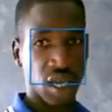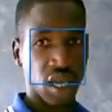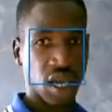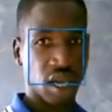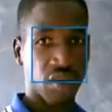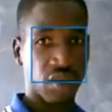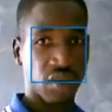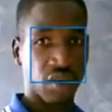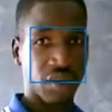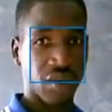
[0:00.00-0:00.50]

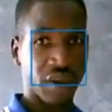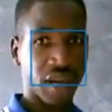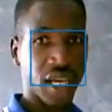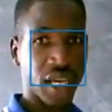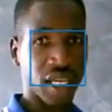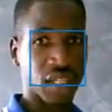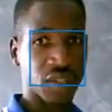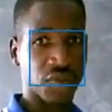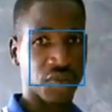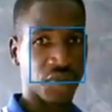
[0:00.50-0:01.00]
And
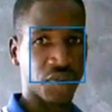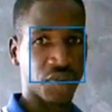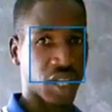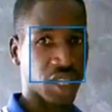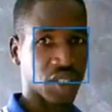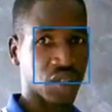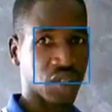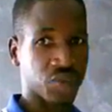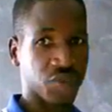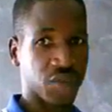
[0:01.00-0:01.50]
required is for
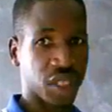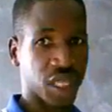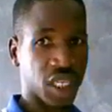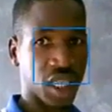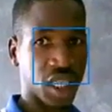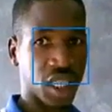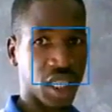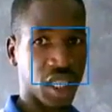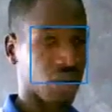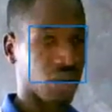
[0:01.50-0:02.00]
us to
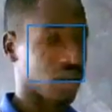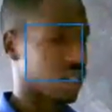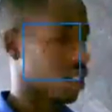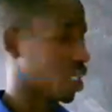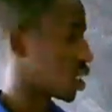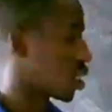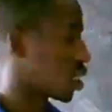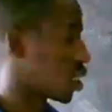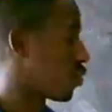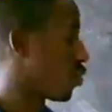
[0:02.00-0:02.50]
obtain the
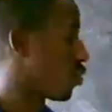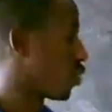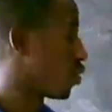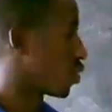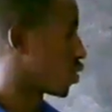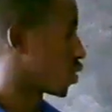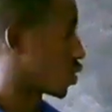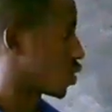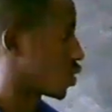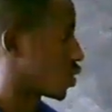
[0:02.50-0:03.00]
resultant
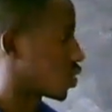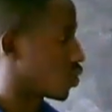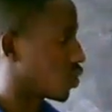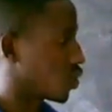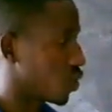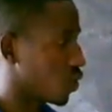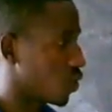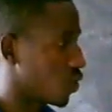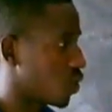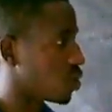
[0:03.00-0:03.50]
force
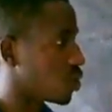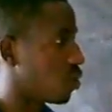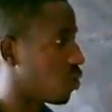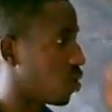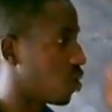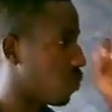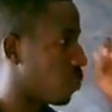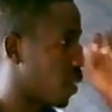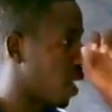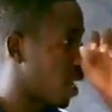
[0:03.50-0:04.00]
on this
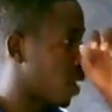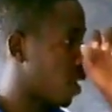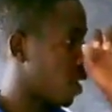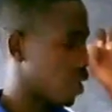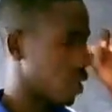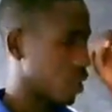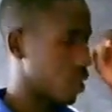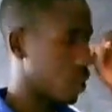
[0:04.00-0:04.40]
ball bearing.